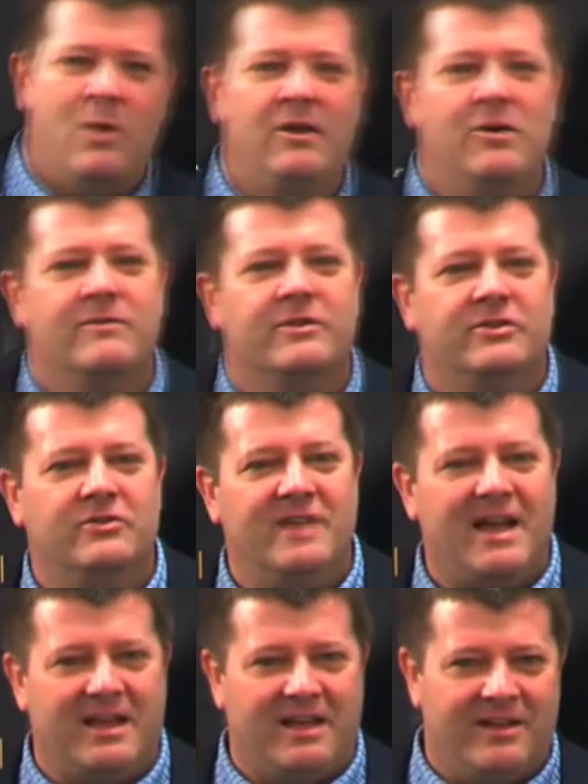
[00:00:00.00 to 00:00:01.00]
well over
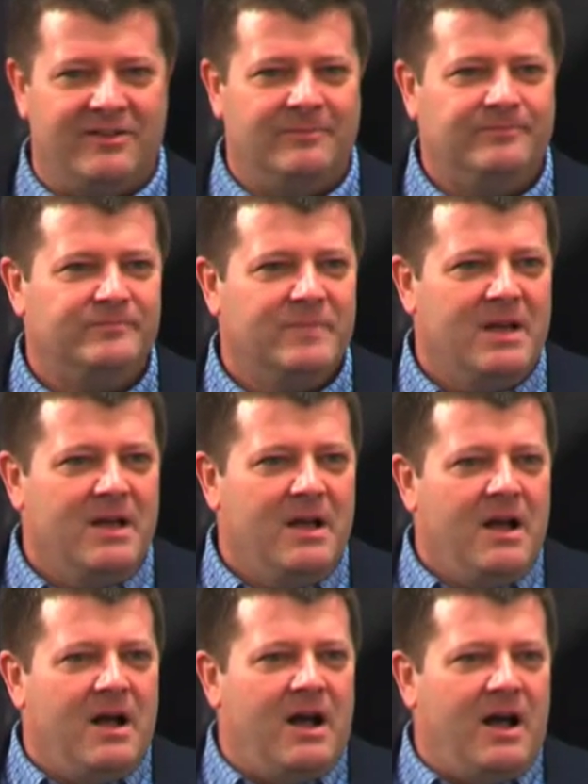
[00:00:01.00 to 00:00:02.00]
2 decades.
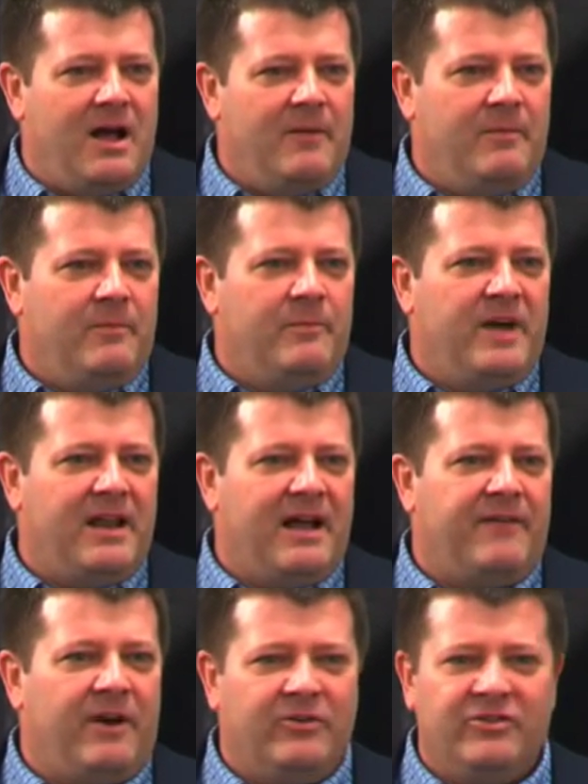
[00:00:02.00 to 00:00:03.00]

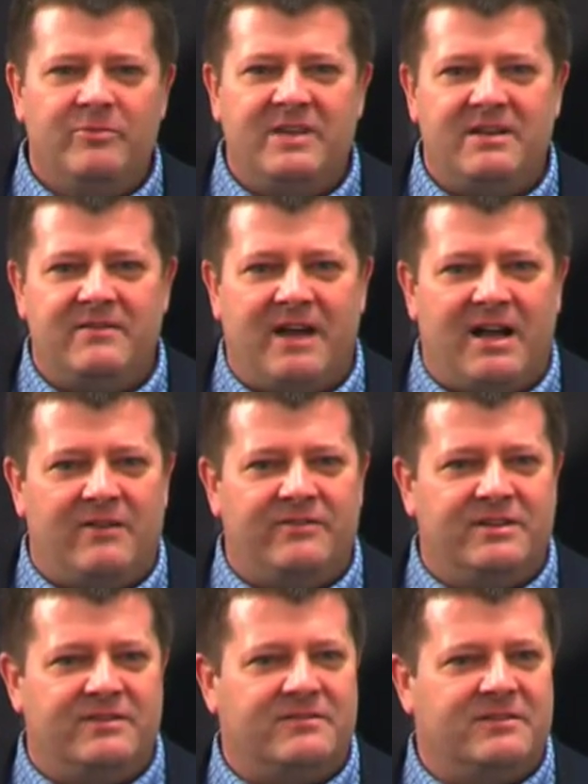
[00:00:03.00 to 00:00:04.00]
But I've also been
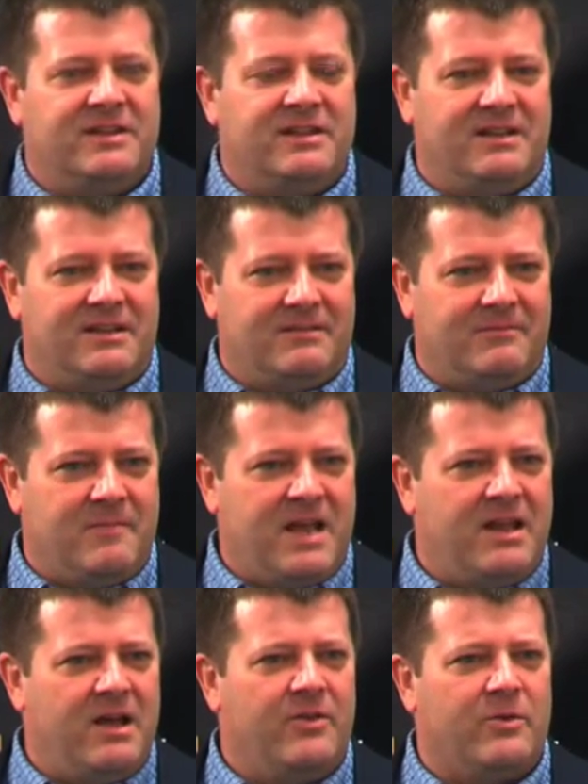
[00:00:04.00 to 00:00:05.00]
involved in it in
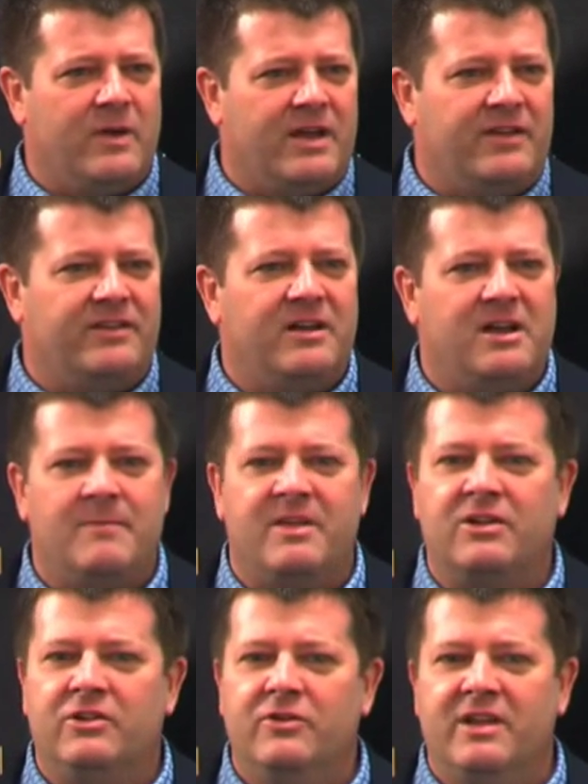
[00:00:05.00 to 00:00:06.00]
many other ways,
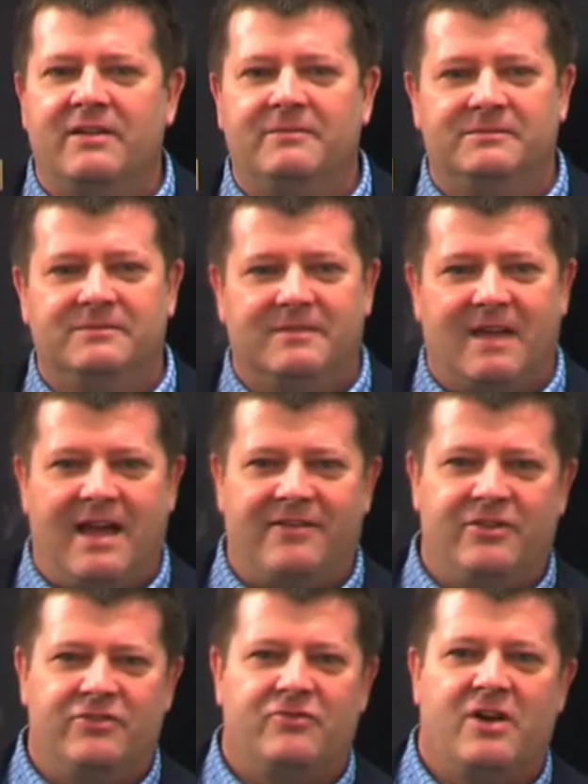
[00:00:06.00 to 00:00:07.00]
including
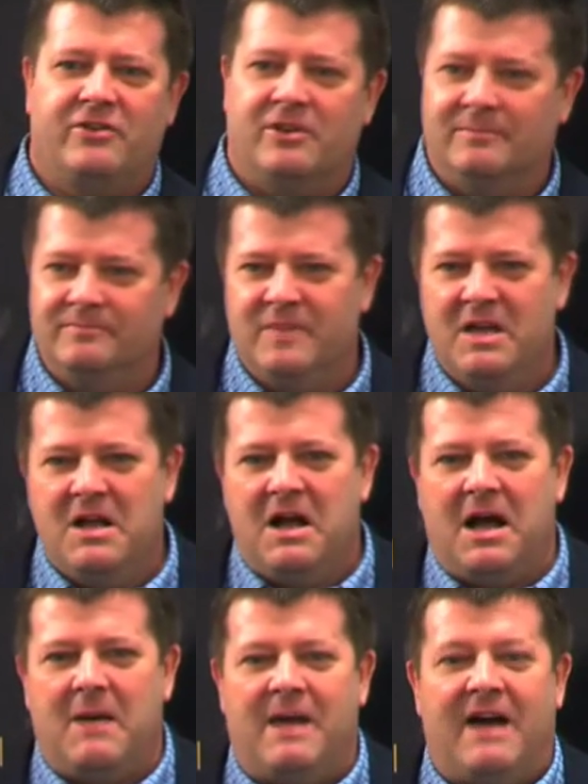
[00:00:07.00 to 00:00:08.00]
as an instructor.
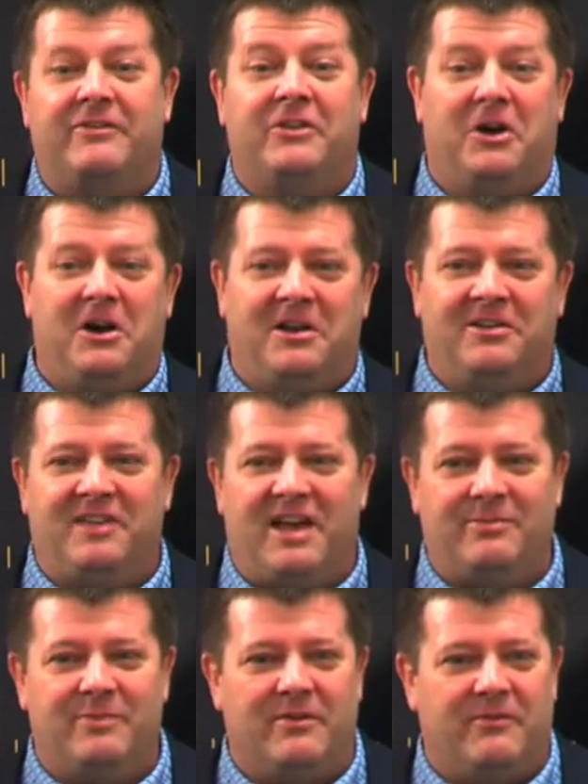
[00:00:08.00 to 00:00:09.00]
I've taught
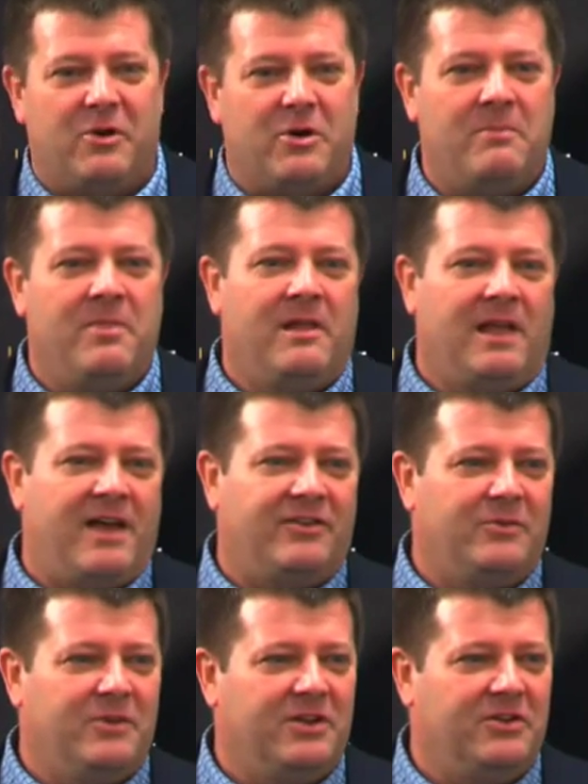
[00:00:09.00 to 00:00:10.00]
assessment for the
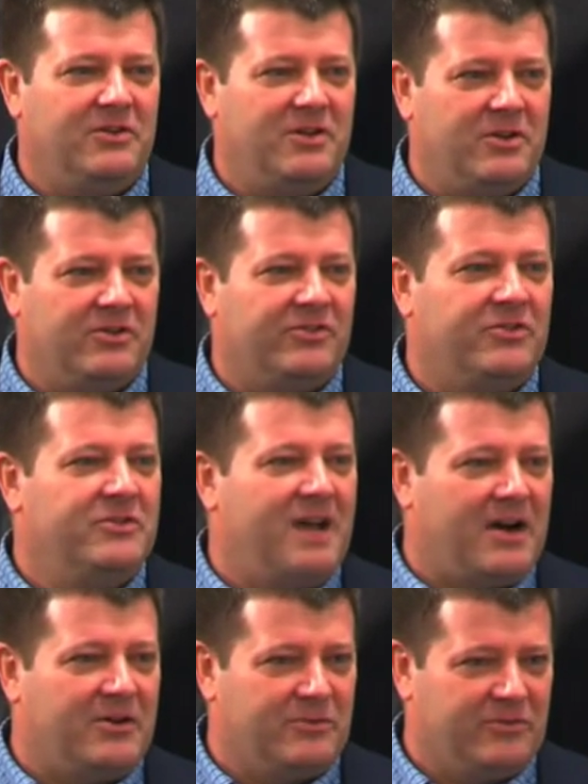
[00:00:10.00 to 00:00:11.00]
last 22 years to
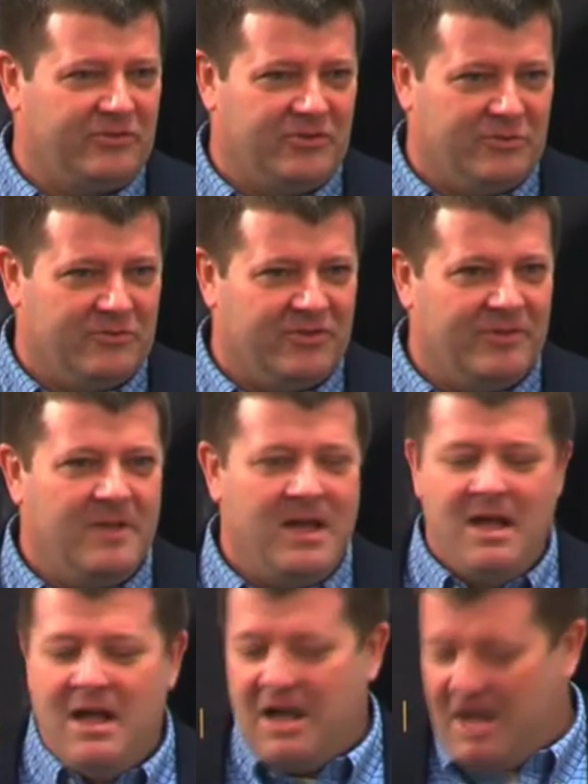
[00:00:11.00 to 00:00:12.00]
doctoral students.
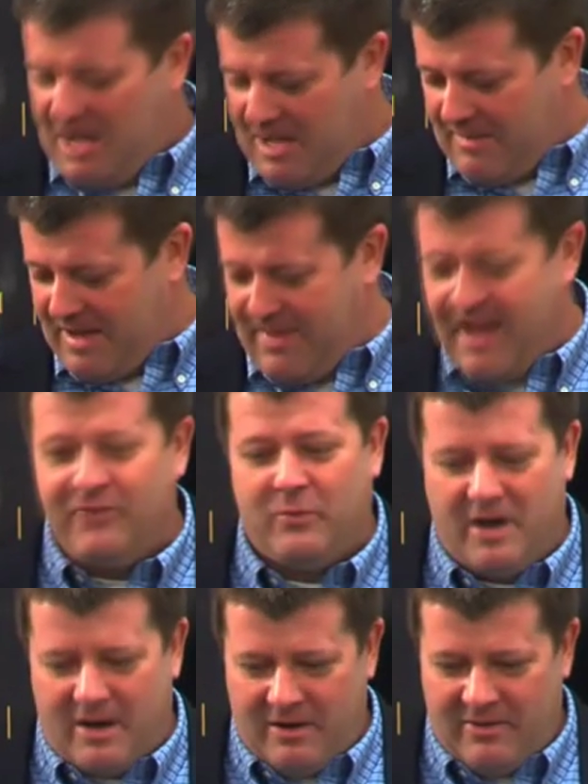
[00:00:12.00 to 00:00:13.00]
And
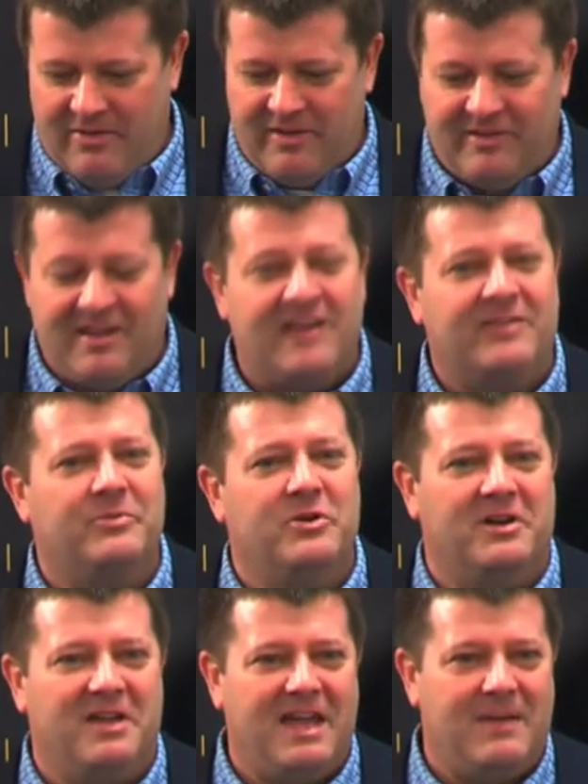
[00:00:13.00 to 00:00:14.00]
that's where this
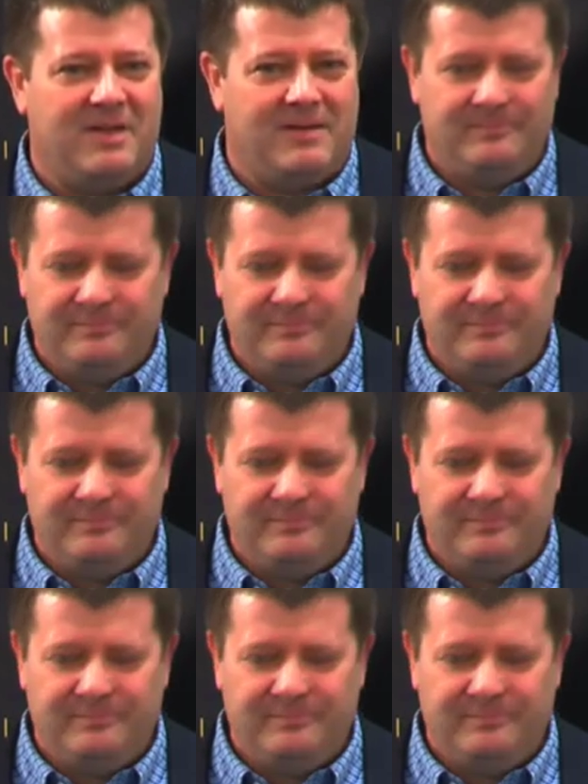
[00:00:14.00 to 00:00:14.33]
textbook came